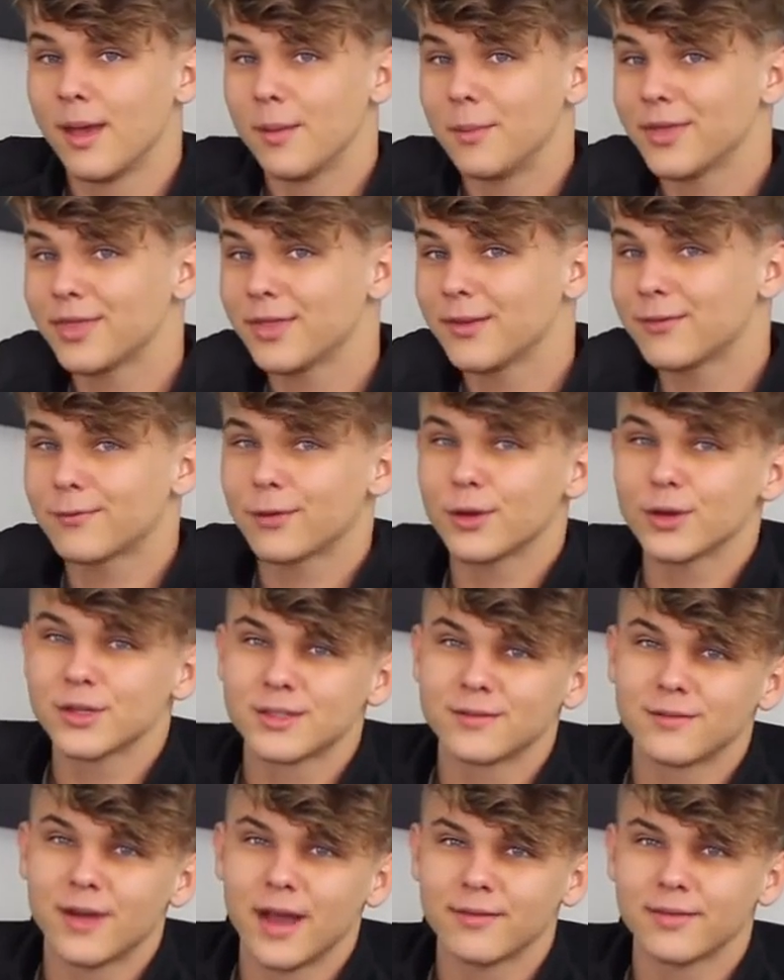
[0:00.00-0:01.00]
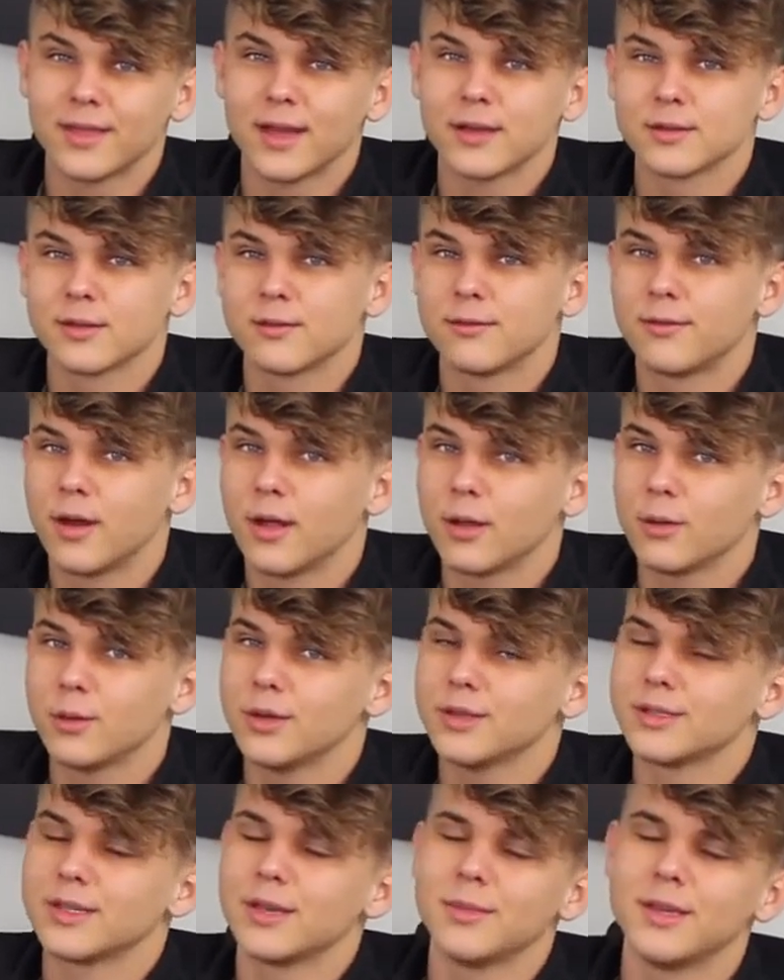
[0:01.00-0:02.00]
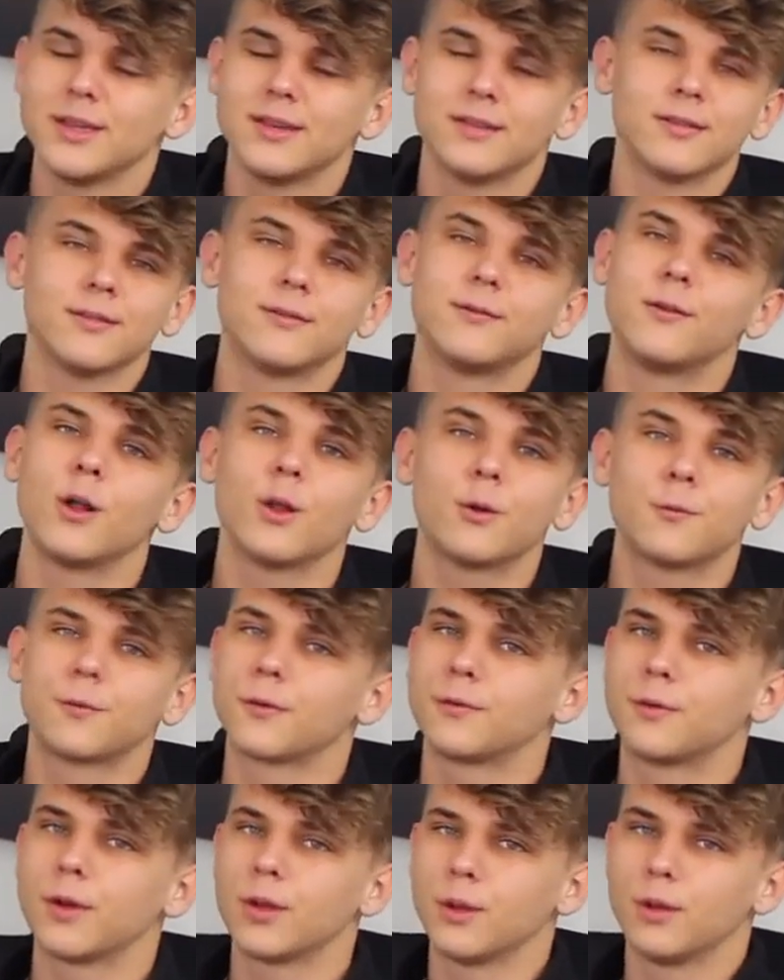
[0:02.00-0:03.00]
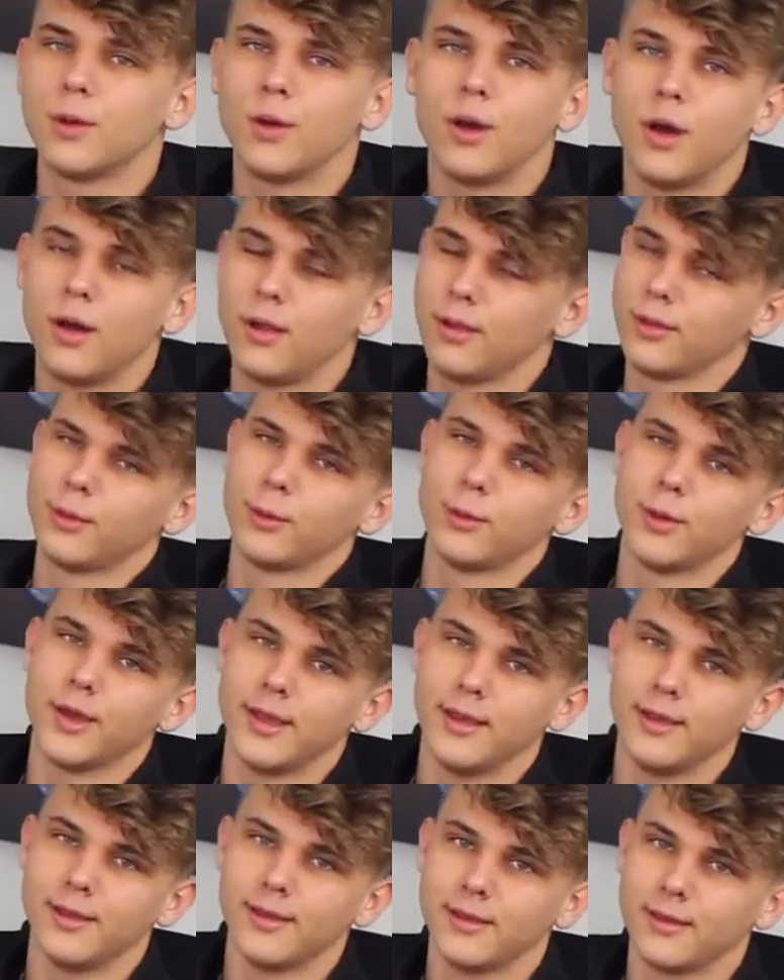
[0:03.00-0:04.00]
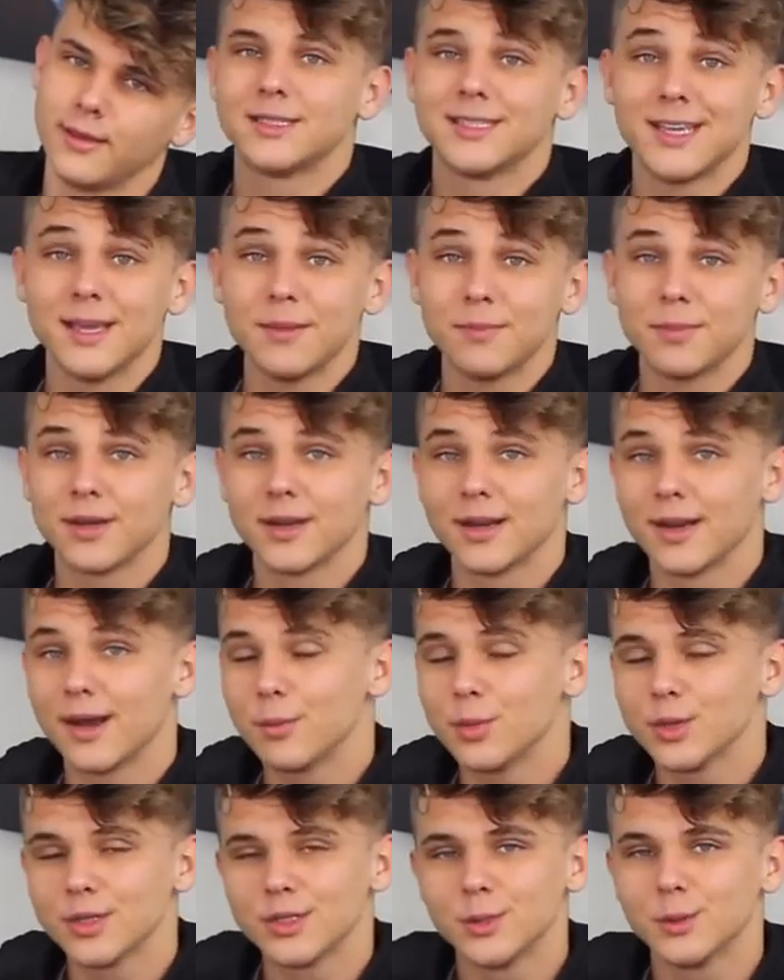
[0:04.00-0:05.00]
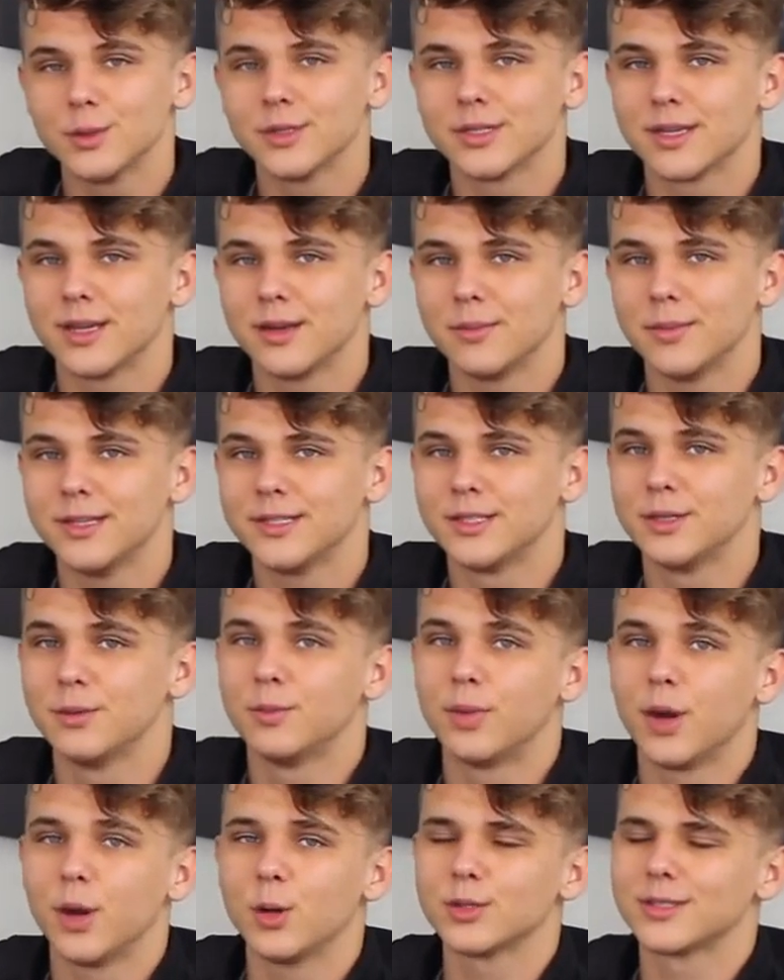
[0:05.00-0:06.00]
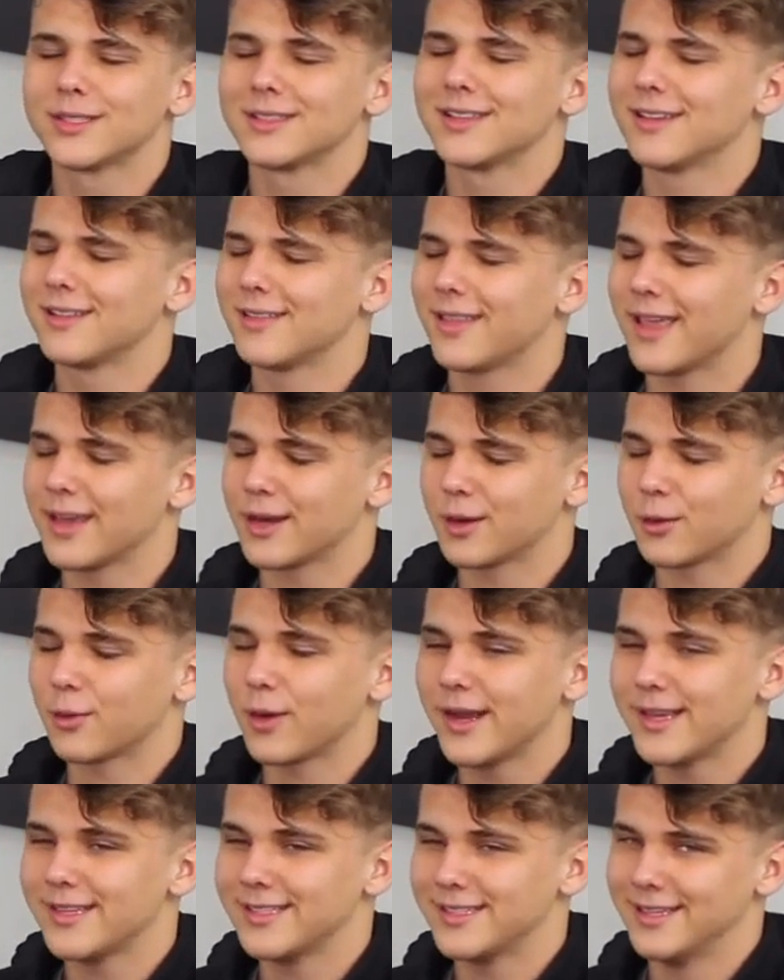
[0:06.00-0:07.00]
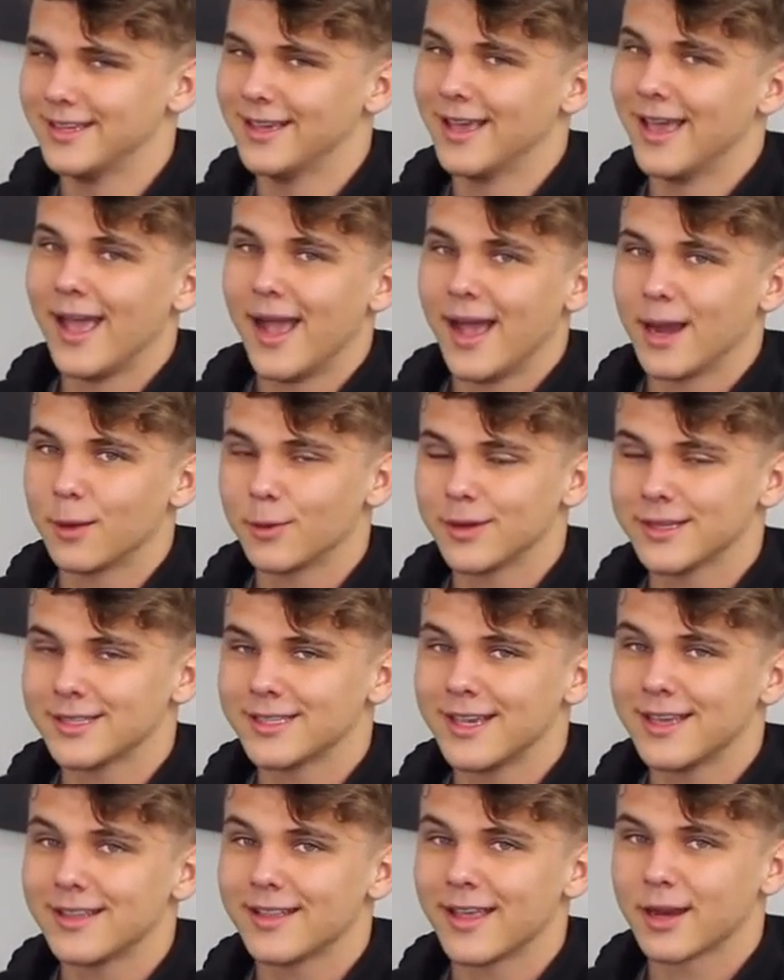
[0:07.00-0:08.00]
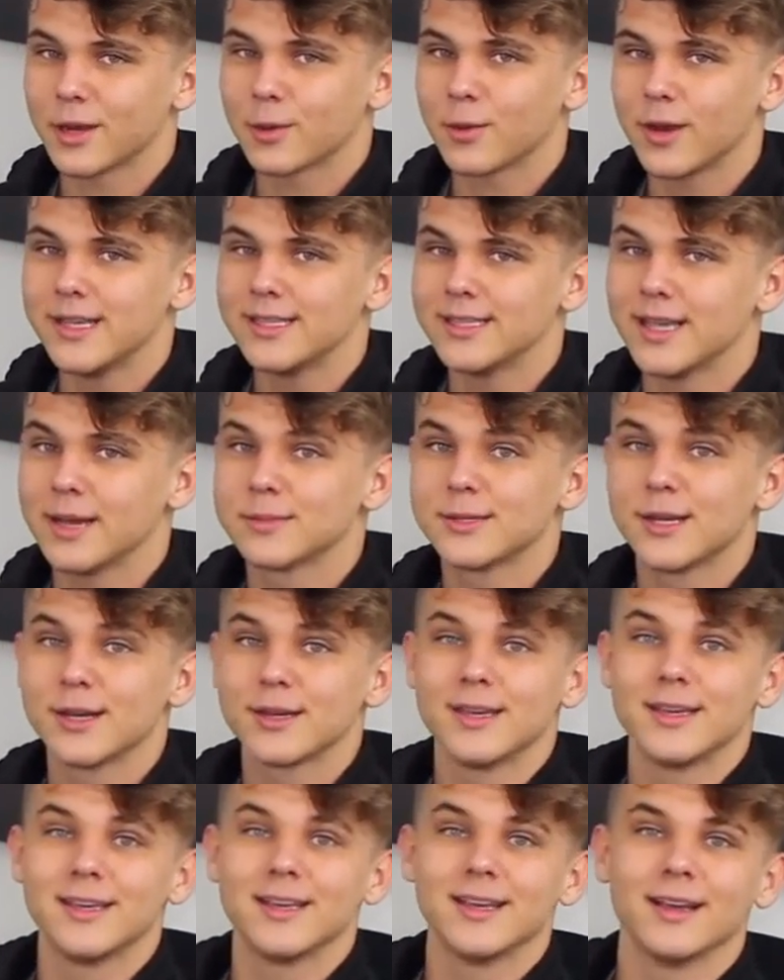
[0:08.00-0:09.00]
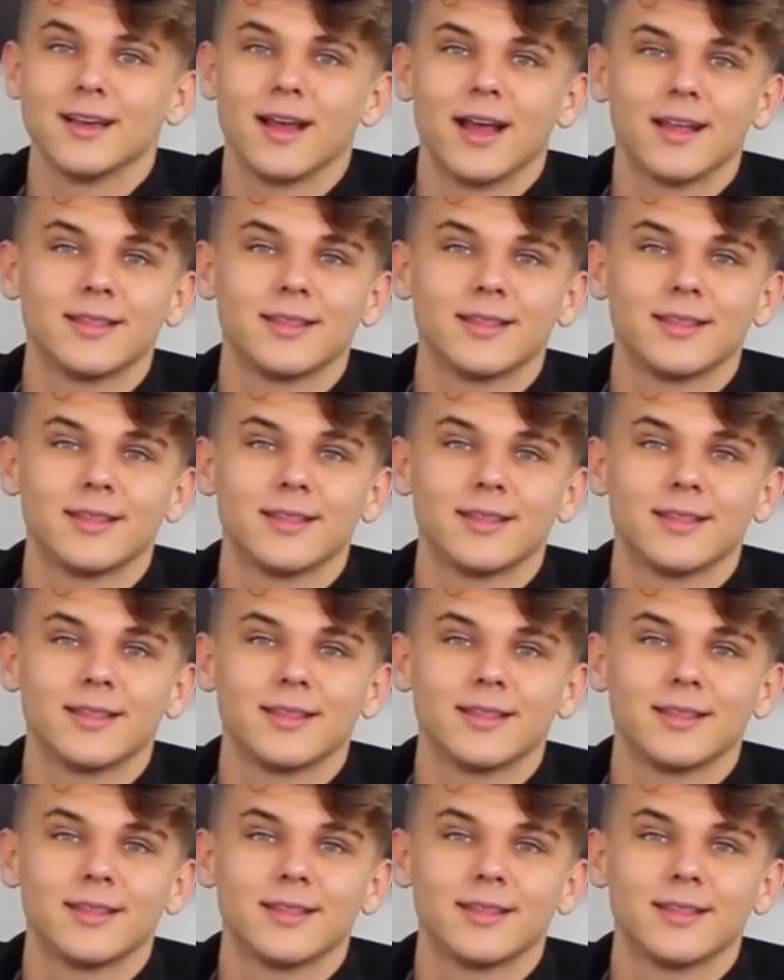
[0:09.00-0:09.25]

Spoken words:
But the first 5,000 followers, I mean, follow for follow all the way. Tip number two is going to be to post like crazy. And when I say like crazy, I'm talking